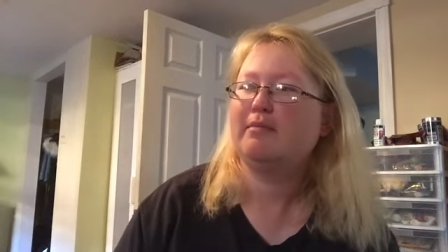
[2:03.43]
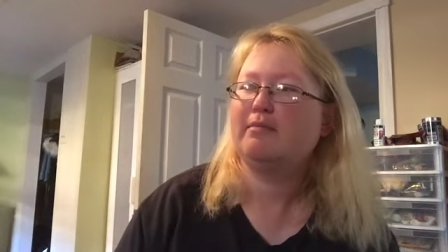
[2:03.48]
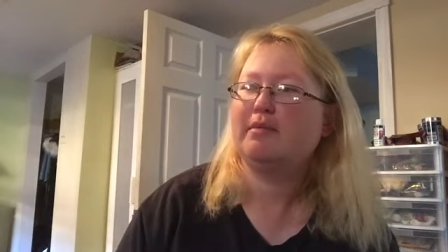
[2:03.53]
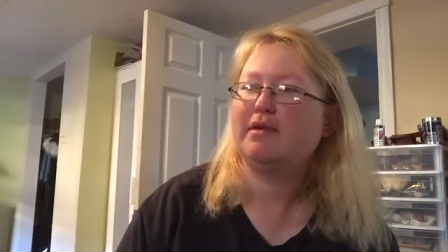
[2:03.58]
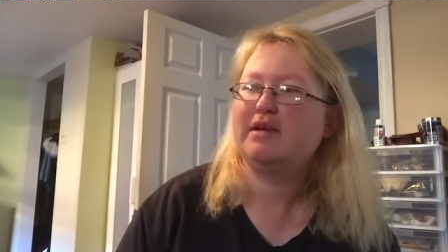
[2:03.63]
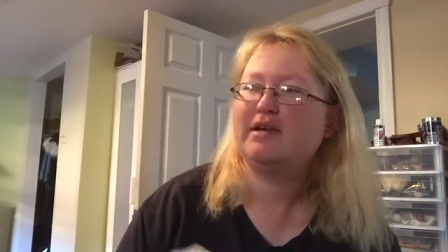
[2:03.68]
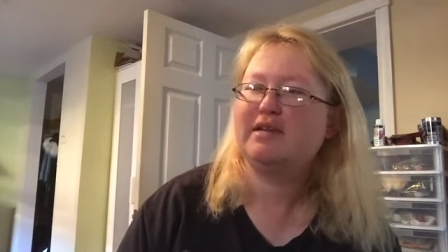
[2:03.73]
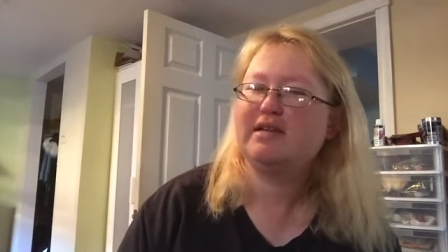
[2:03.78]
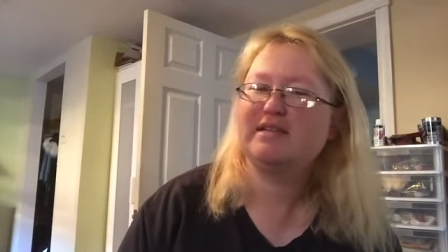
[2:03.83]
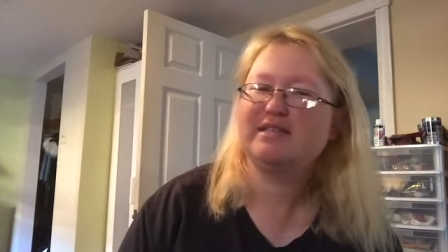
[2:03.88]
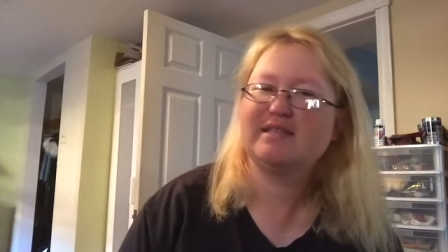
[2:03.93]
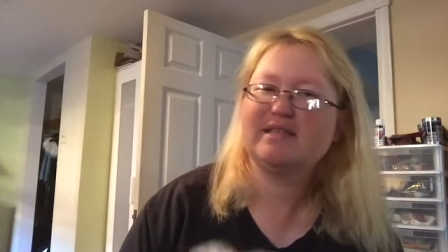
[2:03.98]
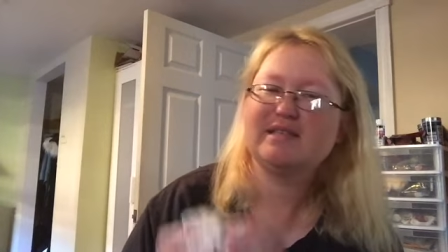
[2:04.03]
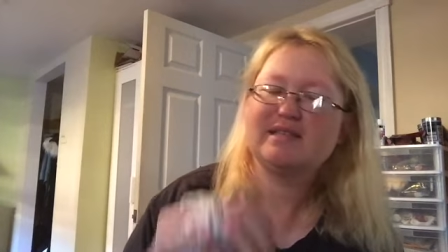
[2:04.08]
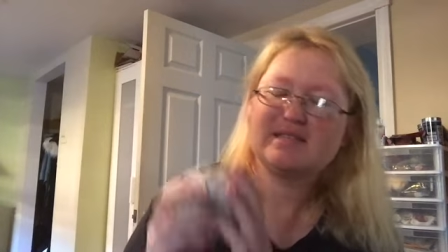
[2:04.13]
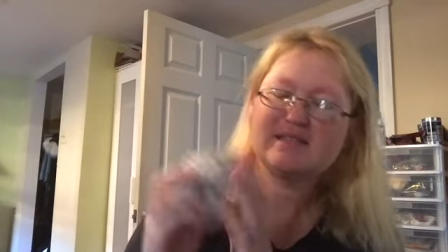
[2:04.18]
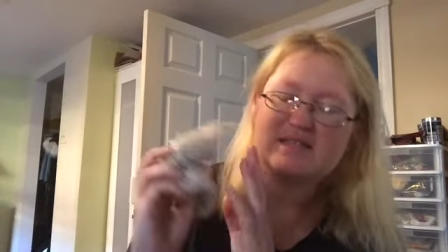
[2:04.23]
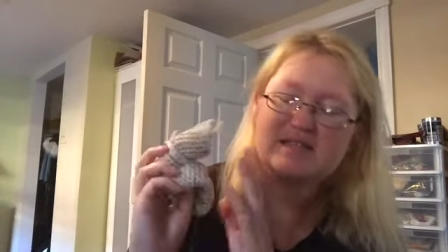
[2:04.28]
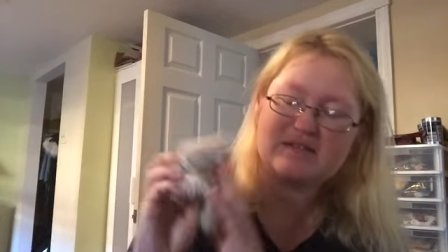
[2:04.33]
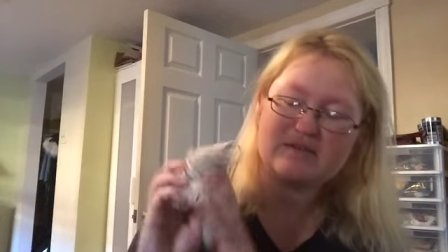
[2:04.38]
But at least
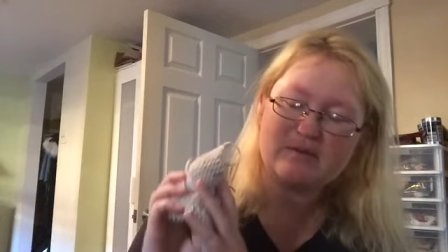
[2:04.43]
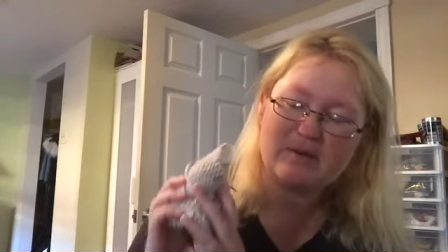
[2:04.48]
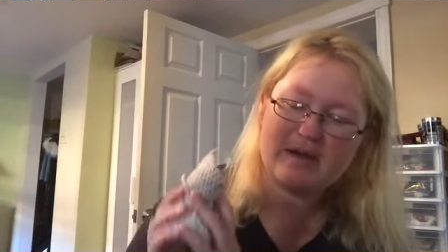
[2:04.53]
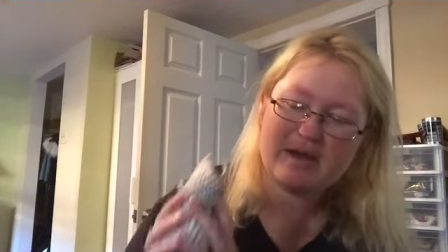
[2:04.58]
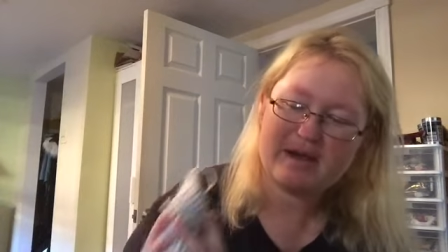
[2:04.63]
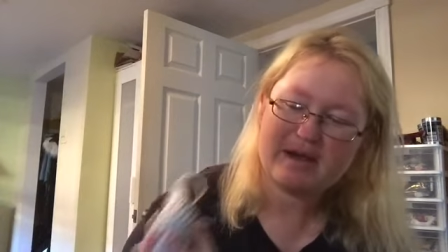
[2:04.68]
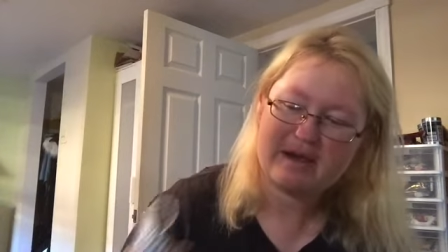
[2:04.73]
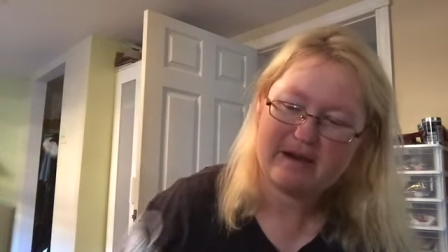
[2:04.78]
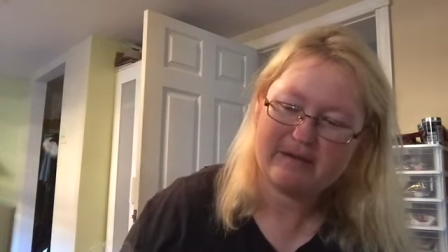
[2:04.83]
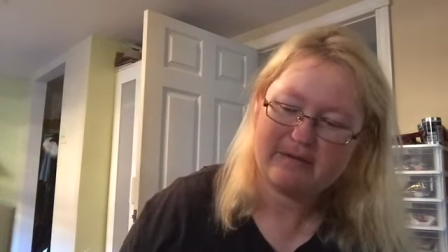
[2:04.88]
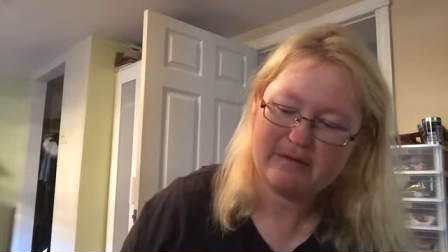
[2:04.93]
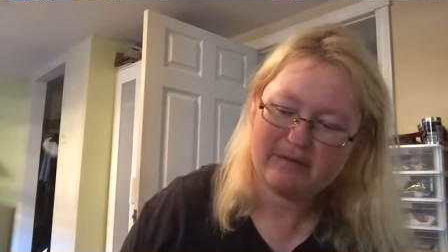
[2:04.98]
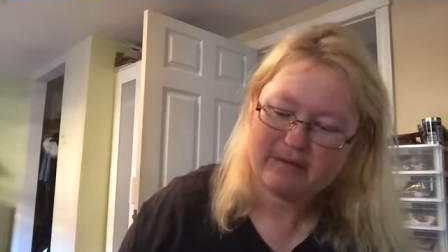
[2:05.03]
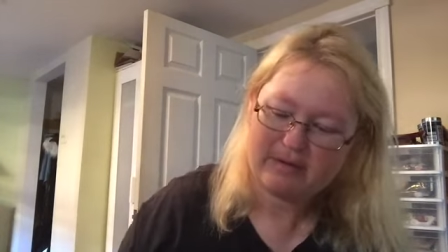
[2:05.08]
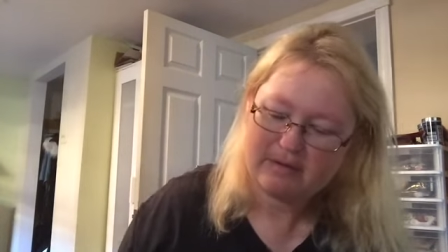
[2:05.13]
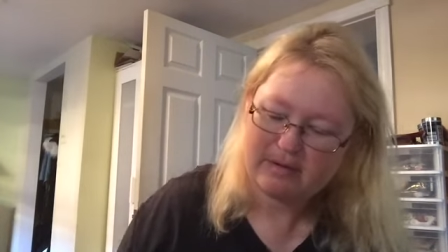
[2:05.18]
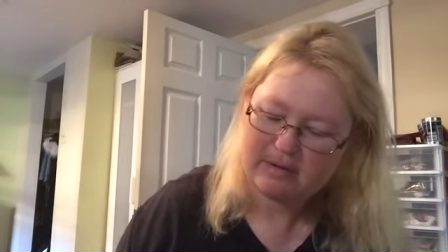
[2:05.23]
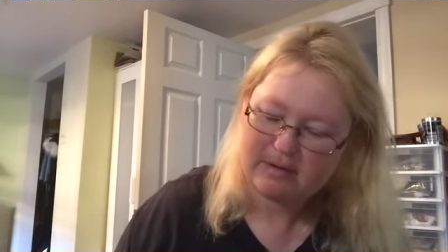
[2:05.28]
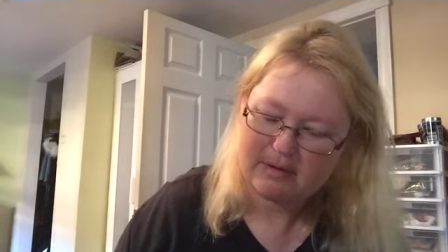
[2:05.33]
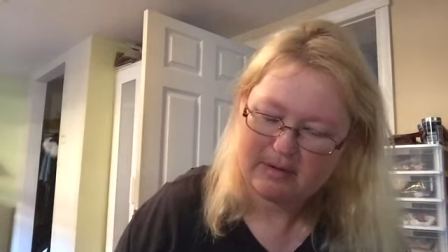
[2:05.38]
it's the square
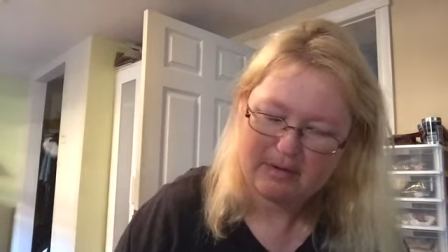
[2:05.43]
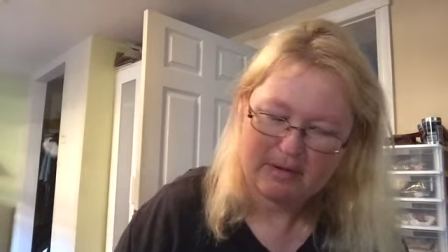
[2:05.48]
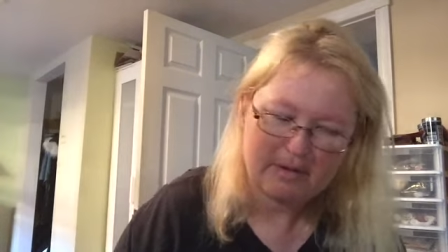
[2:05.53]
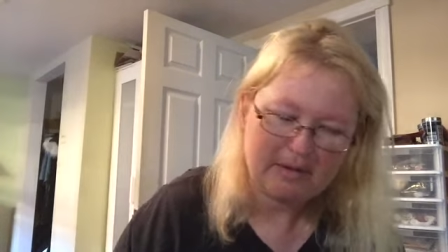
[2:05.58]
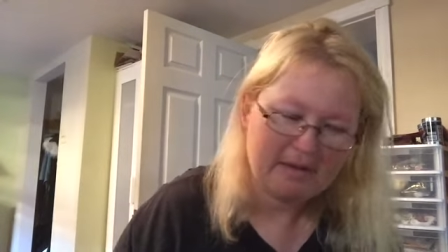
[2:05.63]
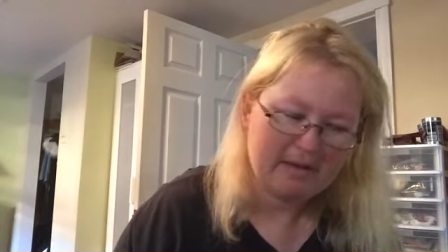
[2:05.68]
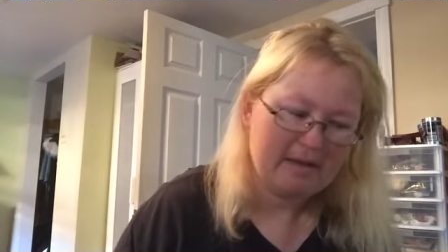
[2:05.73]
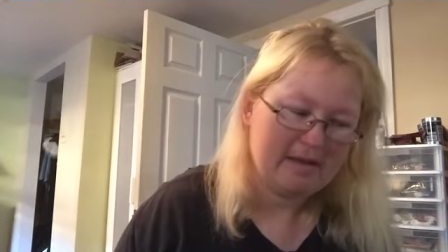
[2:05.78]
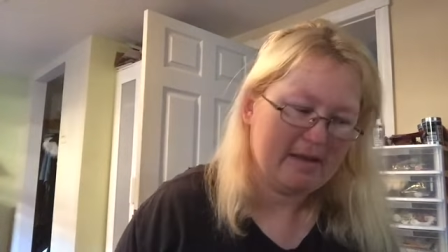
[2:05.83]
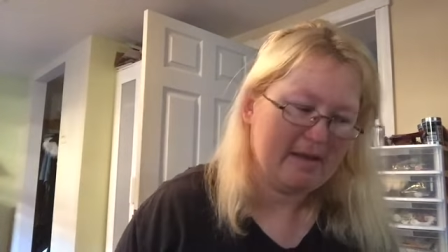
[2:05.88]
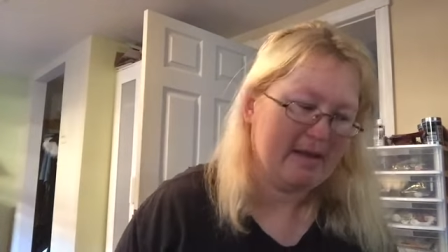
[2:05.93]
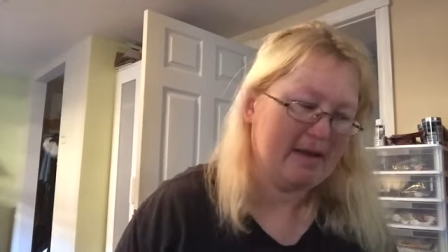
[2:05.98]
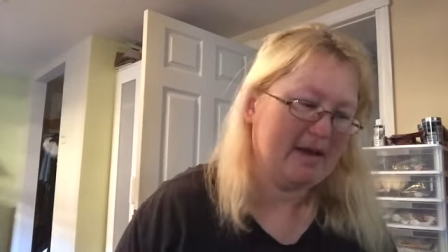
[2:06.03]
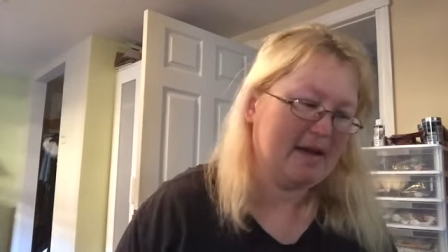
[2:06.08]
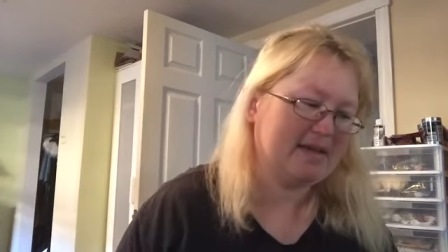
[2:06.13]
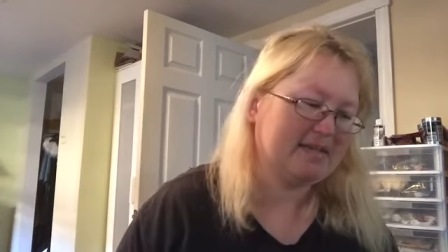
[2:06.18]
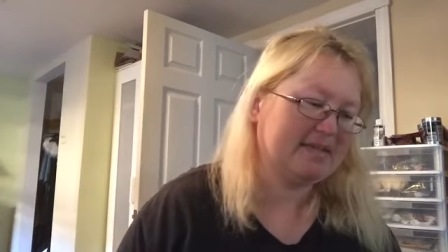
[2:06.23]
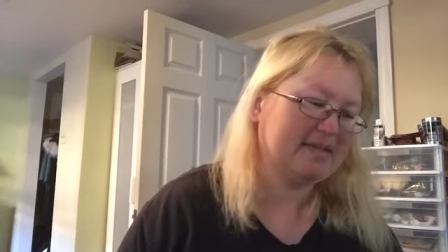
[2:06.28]
I